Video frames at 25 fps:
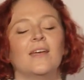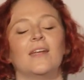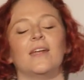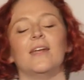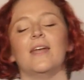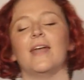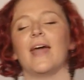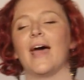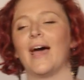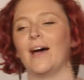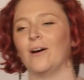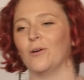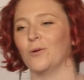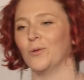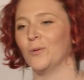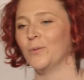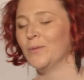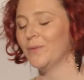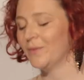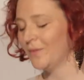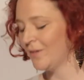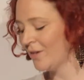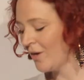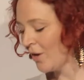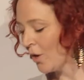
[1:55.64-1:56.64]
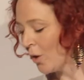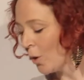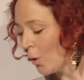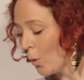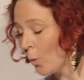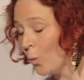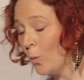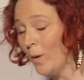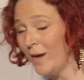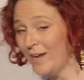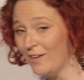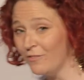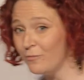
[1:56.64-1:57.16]
Now,
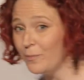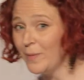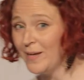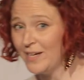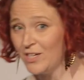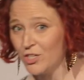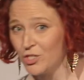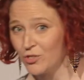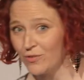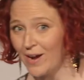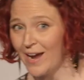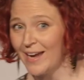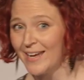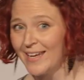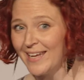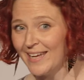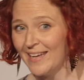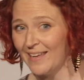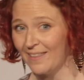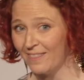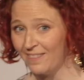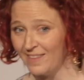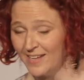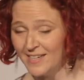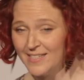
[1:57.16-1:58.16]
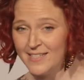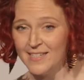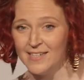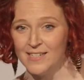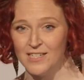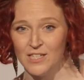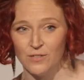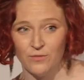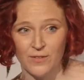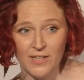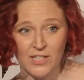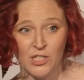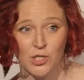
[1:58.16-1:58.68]
we've been tracking this
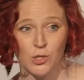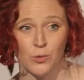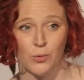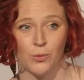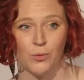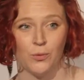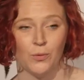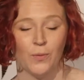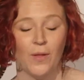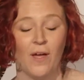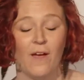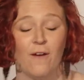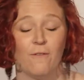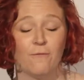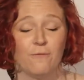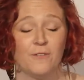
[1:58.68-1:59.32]
individual